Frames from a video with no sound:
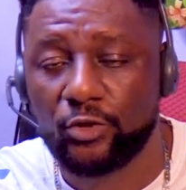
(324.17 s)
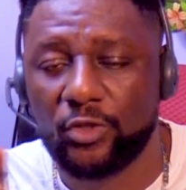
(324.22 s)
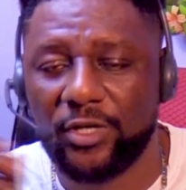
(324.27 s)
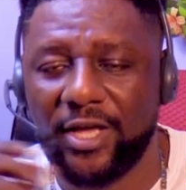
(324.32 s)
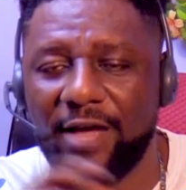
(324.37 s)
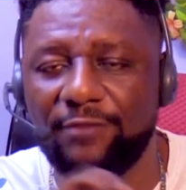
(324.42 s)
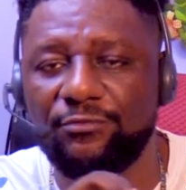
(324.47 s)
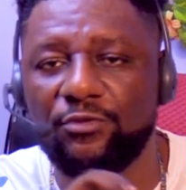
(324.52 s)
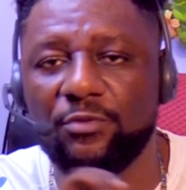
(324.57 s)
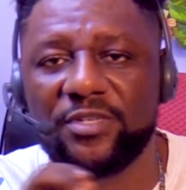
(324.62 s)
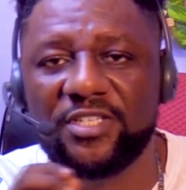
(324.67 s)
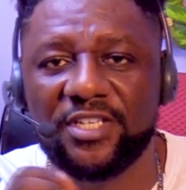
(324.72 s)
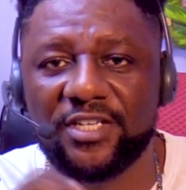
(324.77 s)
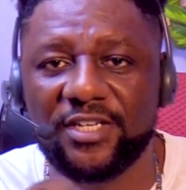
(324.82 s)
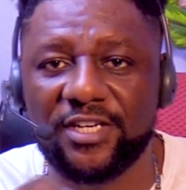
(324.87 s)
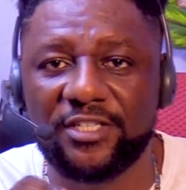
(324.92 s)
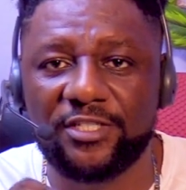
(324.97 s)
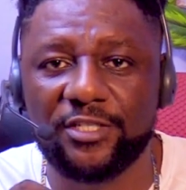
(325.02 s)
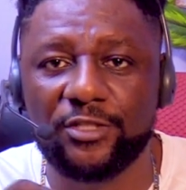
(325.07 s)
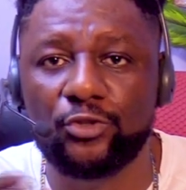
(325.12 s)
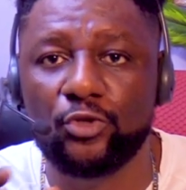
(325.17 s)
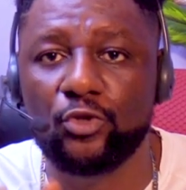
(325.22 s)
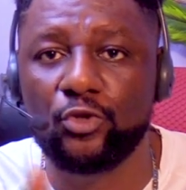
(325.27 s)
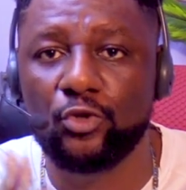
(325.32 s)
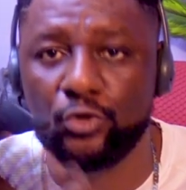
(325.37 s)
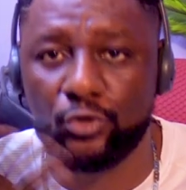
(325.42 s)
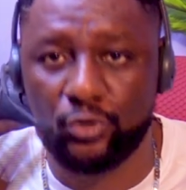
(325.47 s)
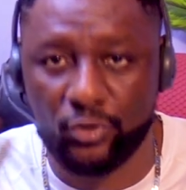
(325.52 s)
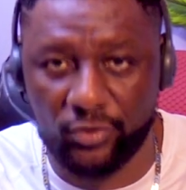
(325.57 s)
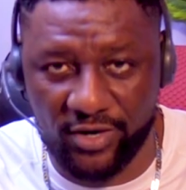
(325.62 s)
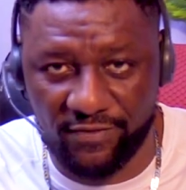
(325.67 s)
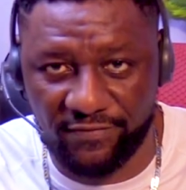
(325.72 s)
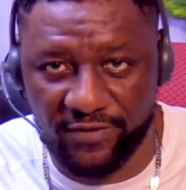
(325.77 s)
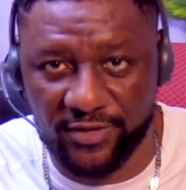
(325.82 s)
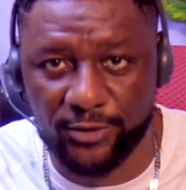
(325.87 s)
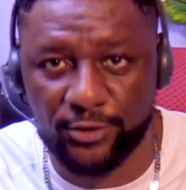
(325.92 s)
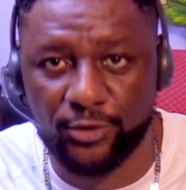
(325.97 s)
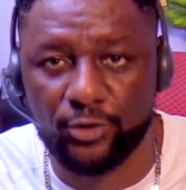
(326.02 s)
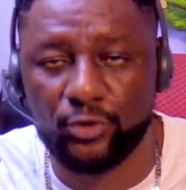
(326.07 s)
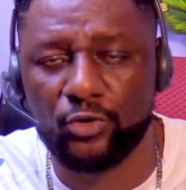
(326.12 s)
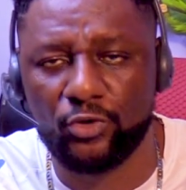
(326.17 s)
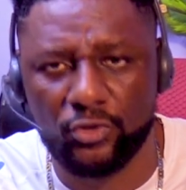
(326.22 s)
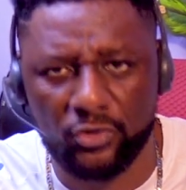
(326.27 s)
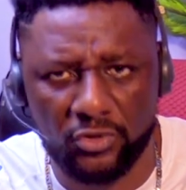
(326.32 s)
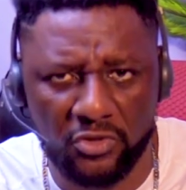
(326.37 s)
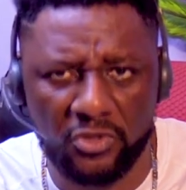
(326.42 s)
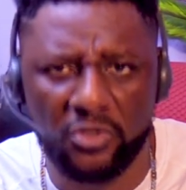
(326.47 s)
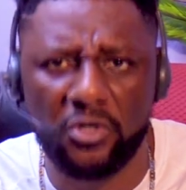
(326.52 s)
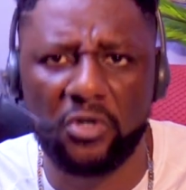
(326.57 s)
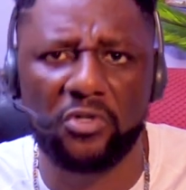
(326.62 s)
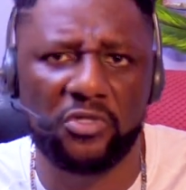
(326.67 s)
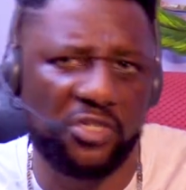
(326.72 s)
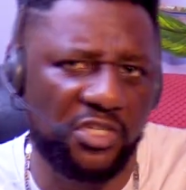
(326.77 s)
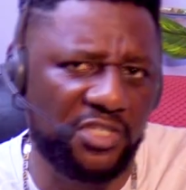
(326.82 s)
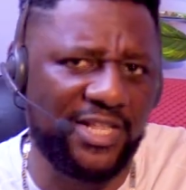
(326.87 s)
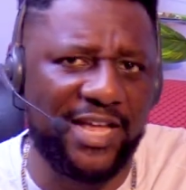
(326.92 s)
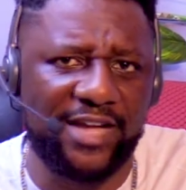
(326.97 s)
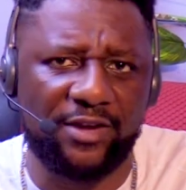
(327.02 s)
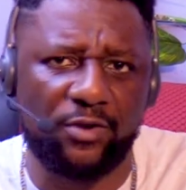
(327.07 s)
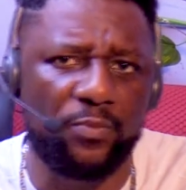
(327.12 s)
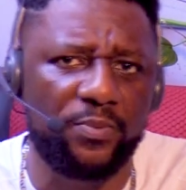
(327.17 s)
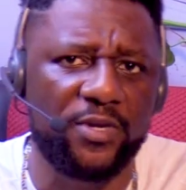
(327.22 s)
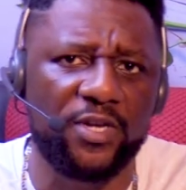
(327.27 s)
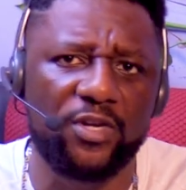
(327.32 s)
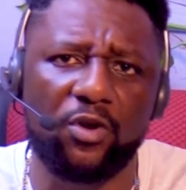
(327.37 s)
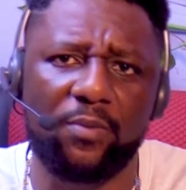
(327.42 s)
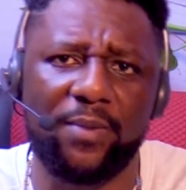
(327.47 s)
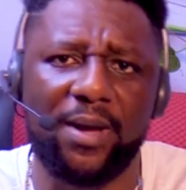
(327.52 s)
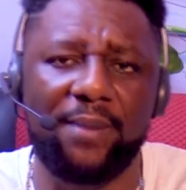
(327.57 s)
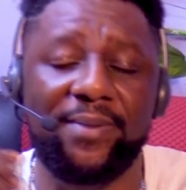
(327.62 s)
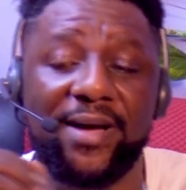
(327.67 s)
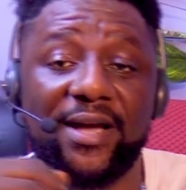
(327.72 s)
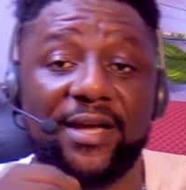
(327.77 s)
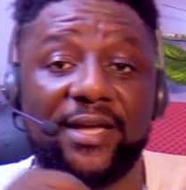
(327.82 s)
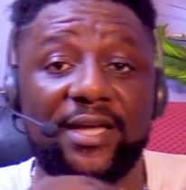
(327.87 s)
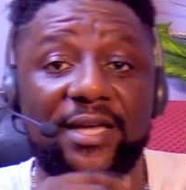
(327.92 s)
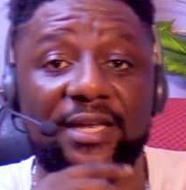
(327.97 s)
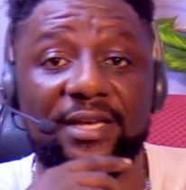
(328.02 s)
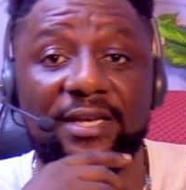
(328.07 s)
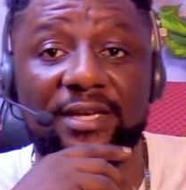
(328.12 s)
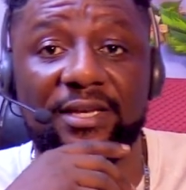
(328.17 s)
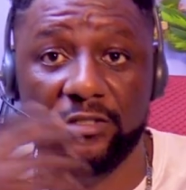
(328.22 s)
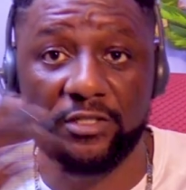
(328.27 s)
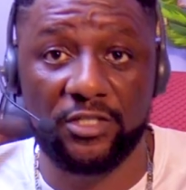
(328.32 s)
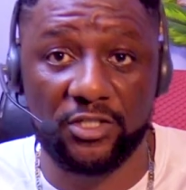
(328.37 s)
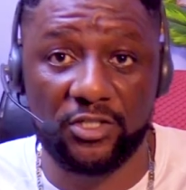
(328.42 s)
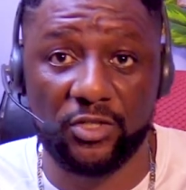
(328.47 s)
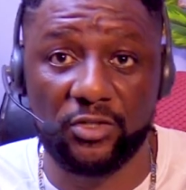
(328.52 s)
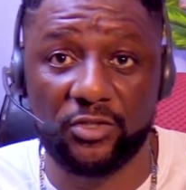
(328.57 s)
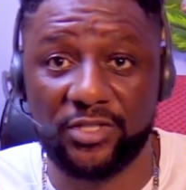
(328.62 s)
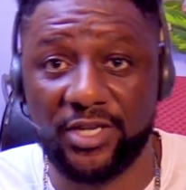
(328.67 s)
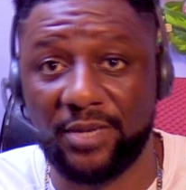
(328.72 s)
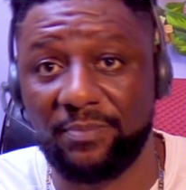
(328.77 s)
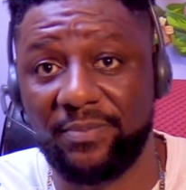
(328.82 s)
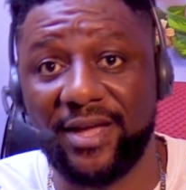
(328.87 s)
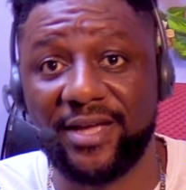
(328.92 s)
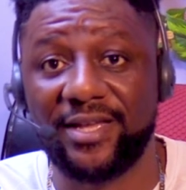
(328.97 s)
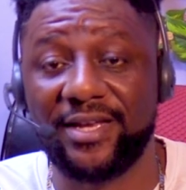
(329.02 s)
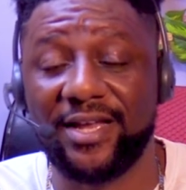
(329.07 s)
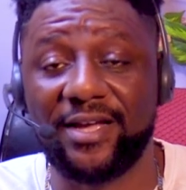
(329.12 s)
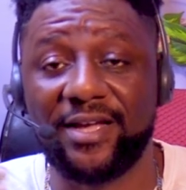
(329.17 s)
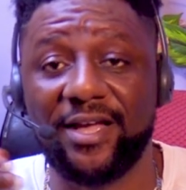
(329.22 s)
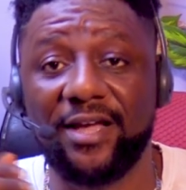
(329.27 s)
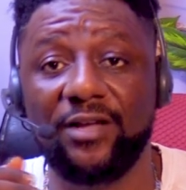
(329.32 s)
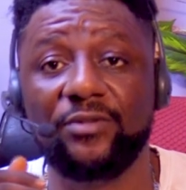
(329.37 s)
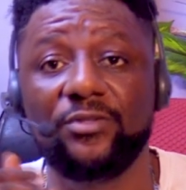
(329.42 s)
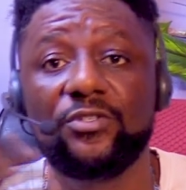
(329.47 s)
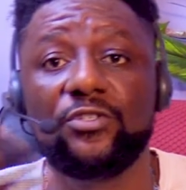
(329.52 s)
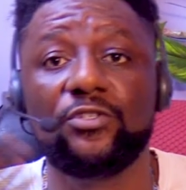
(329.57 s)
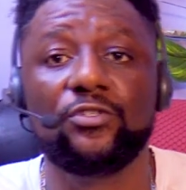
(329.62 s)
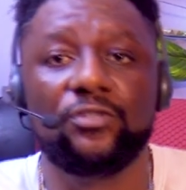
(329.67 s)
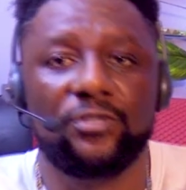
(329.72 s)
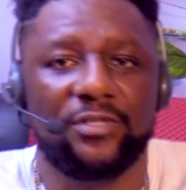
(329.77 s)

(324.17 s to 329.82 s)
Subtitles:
So they have to be signatories to you to reference you. You know, just like opening normal banking details and banking accounts.